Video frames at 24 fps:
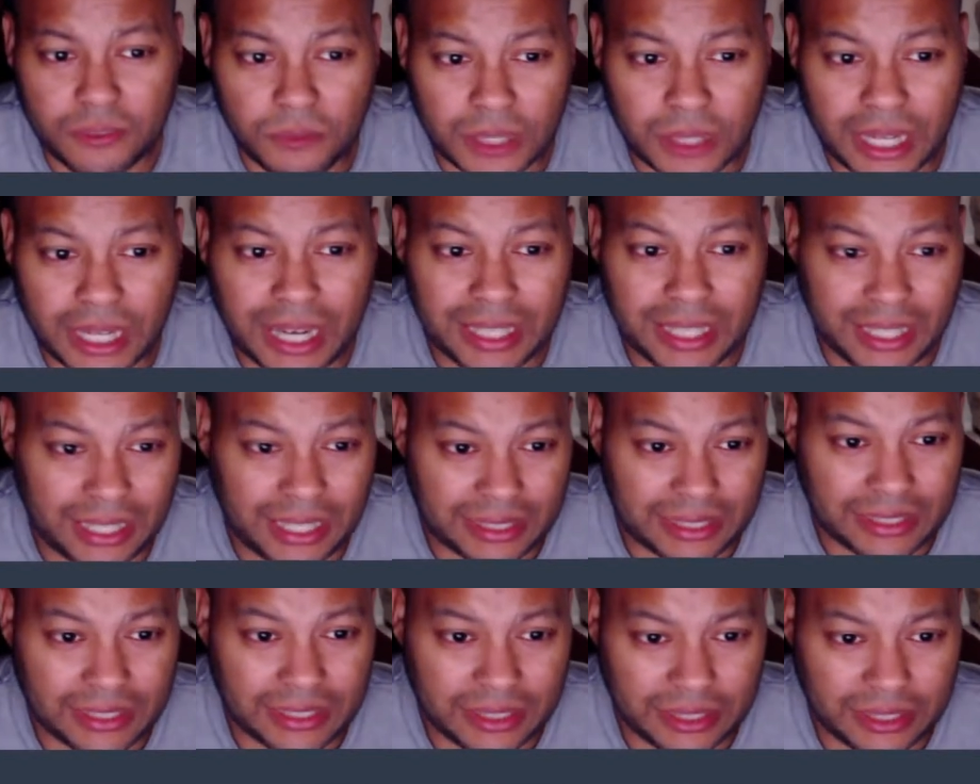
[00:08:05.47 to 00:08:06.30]
of what I
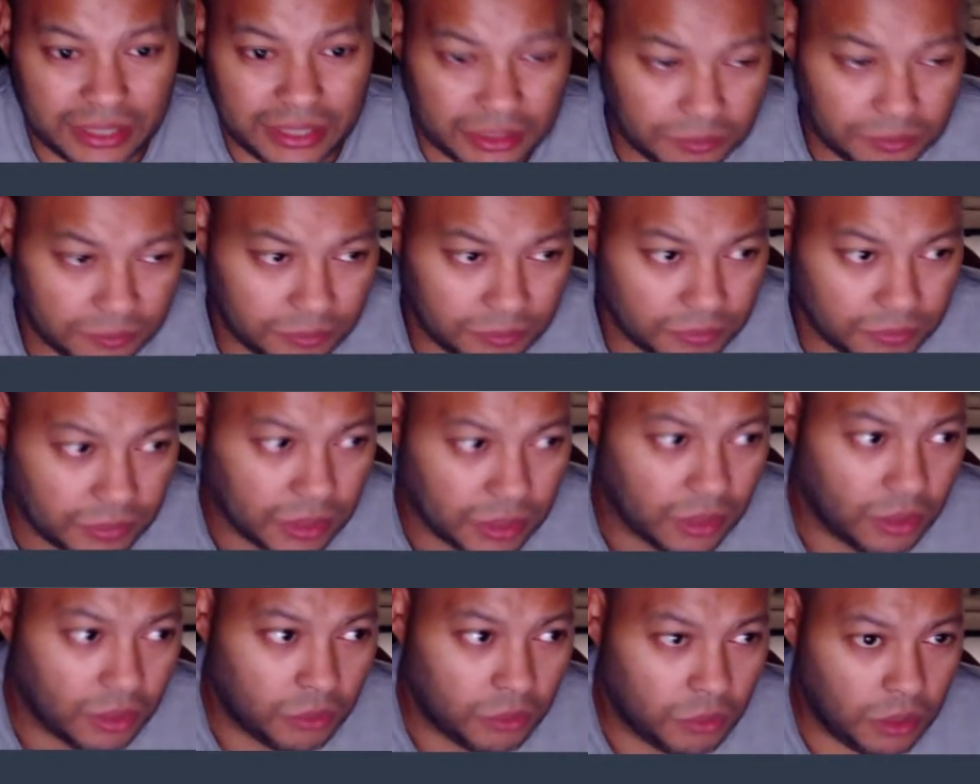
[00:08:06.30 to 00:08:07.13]
like to see.
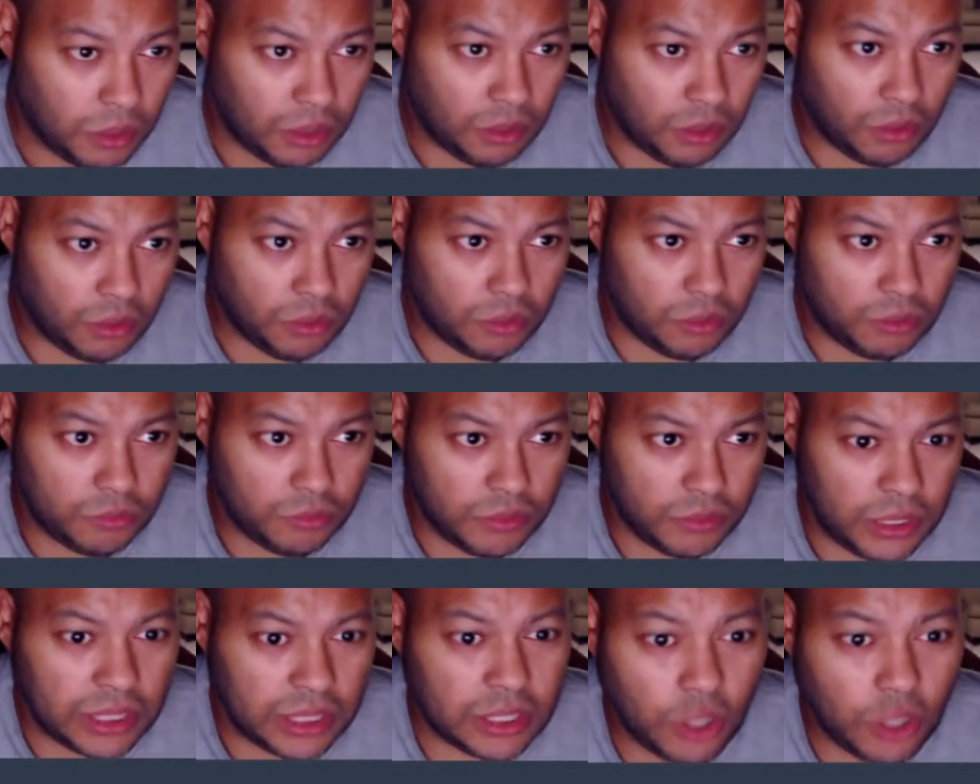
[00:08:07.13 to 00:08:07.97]

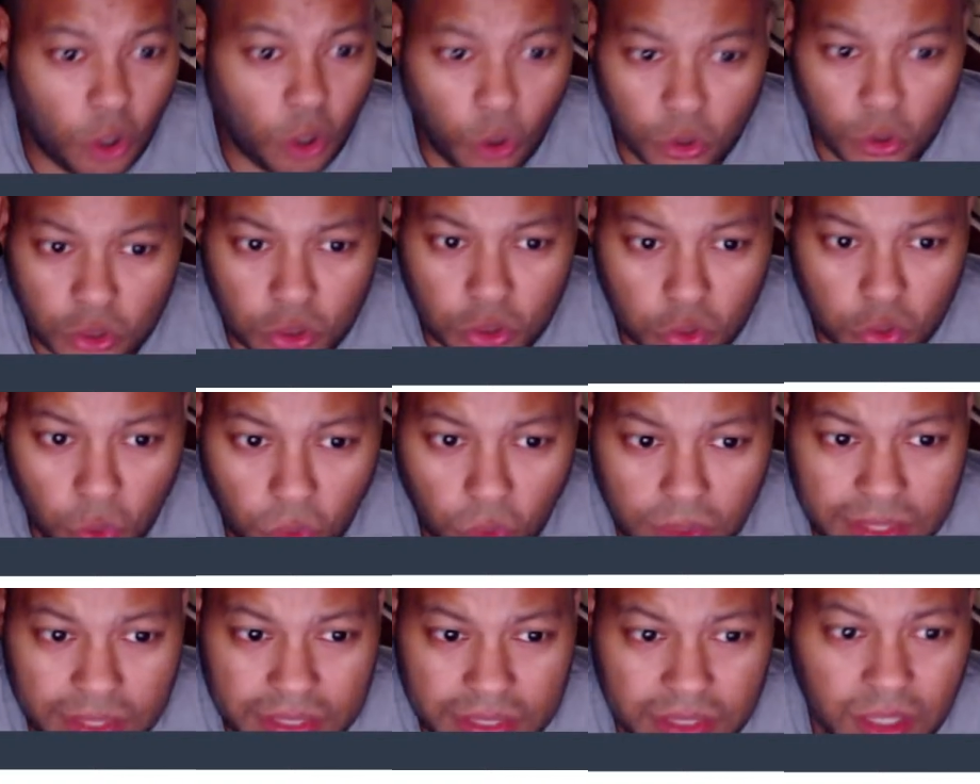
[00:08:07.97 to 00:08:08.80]
This whole
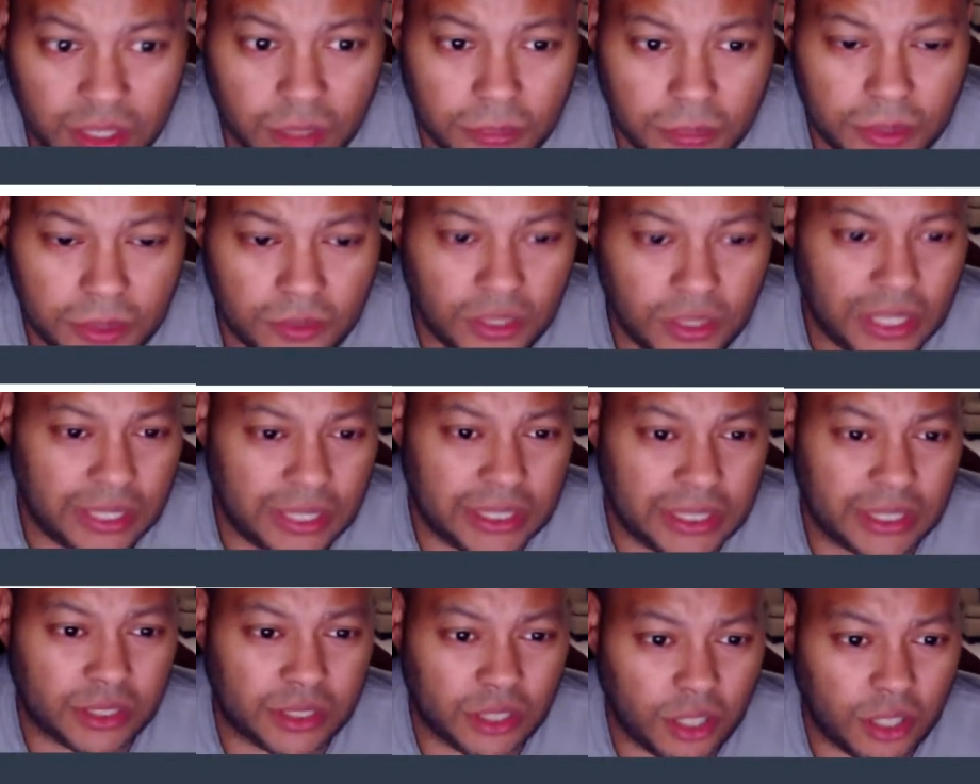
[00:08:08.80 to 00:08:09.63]
story is going to be written
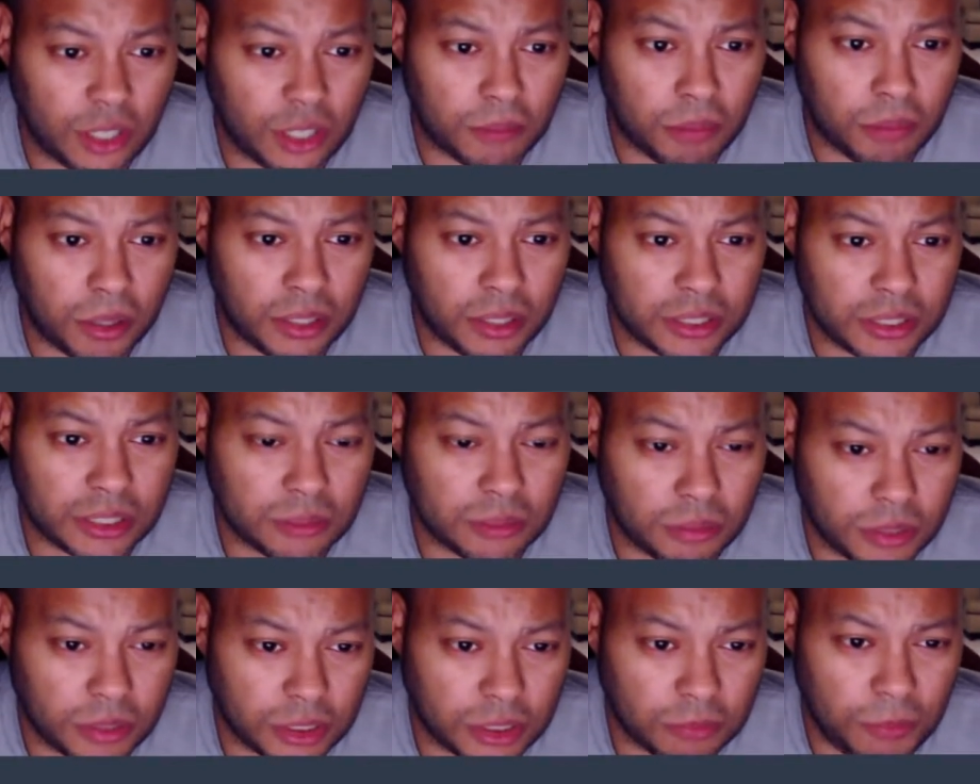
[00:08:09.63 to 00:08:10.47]
in third person
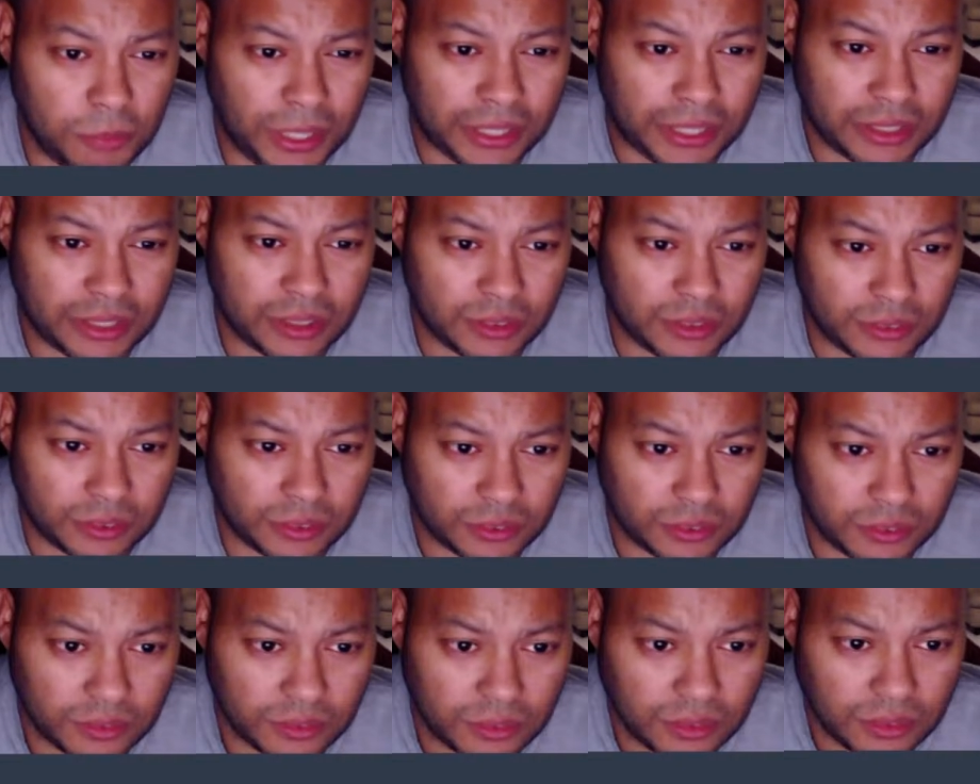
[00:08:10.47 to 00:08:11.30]
perspective,
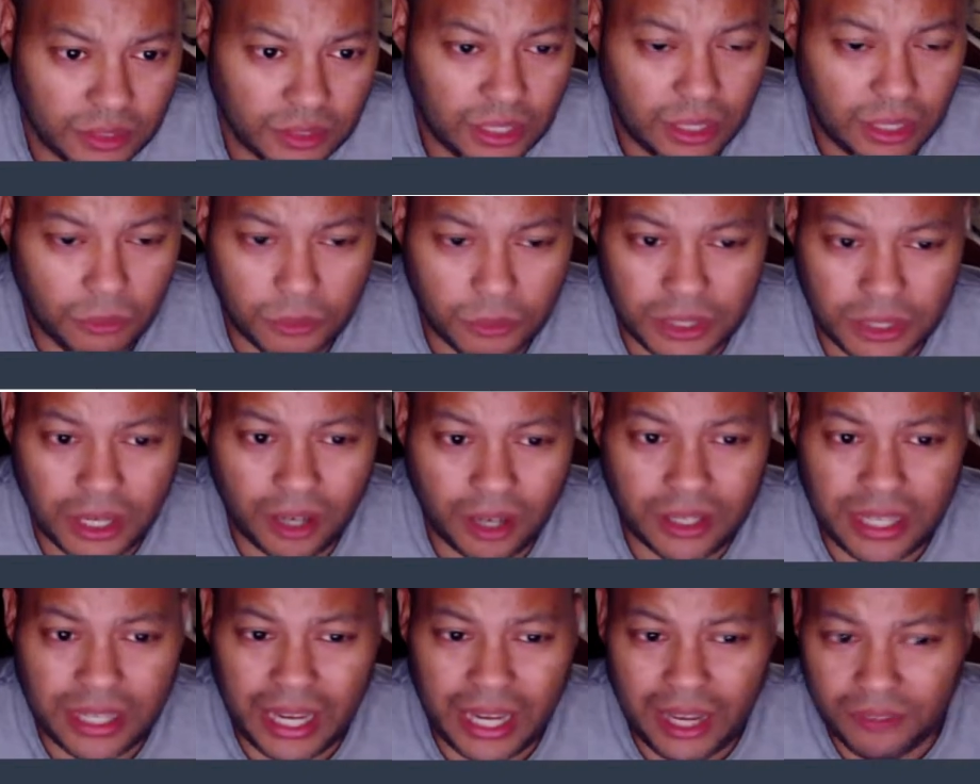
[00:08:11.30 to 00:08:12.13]
and we're not
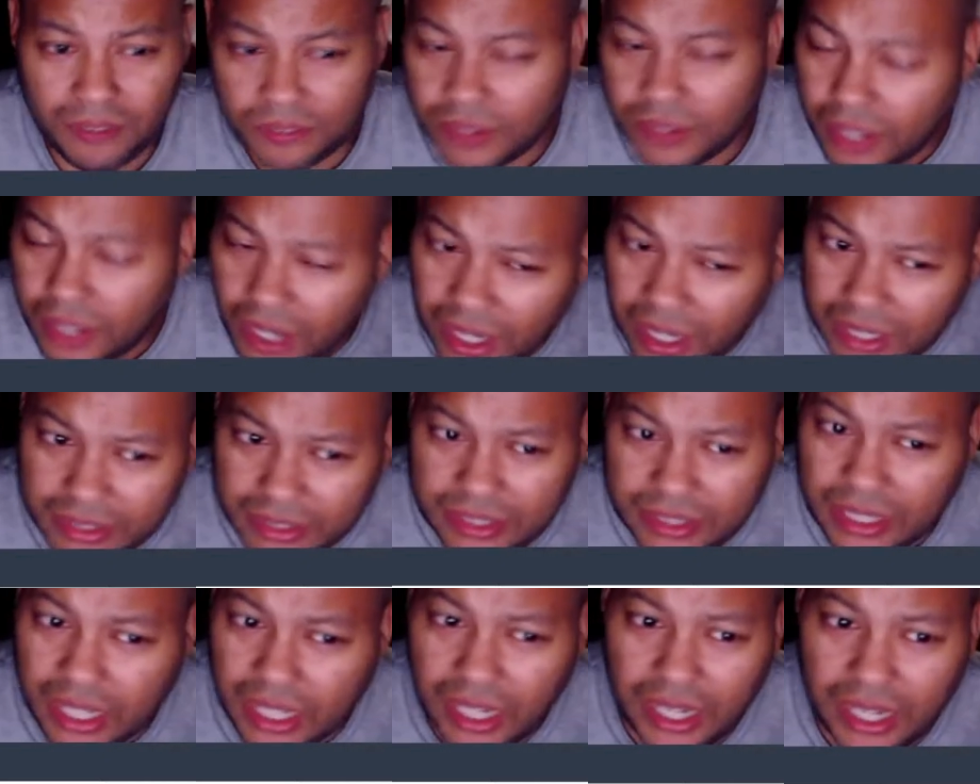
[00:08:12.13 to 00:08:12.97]
going to have
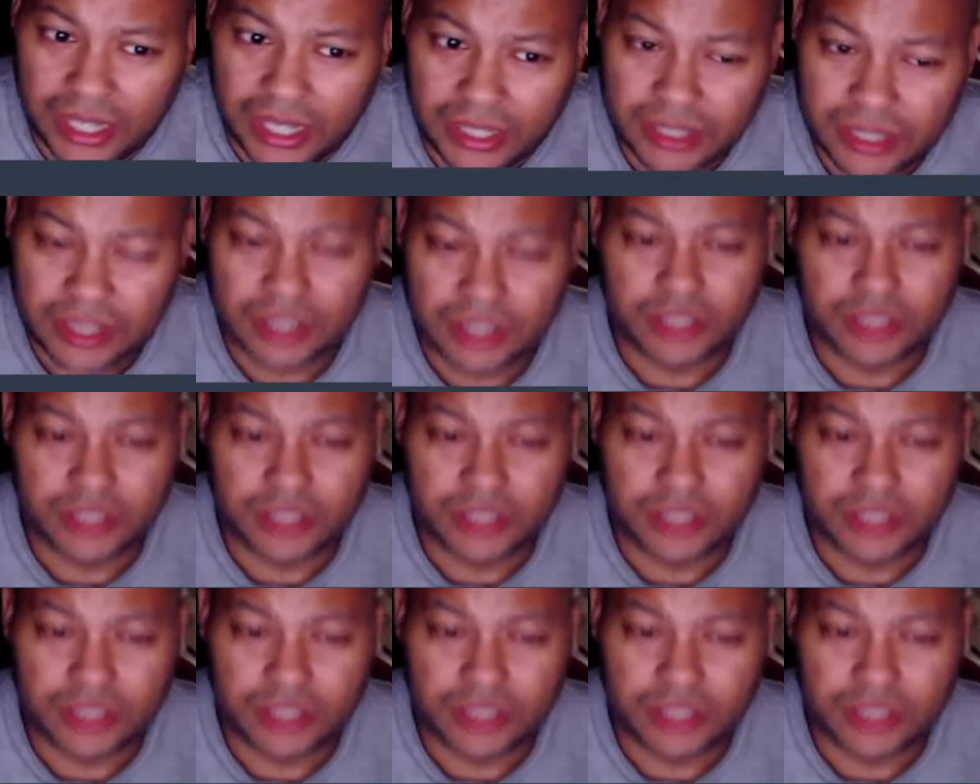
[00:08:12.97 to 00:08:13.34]
God's eye.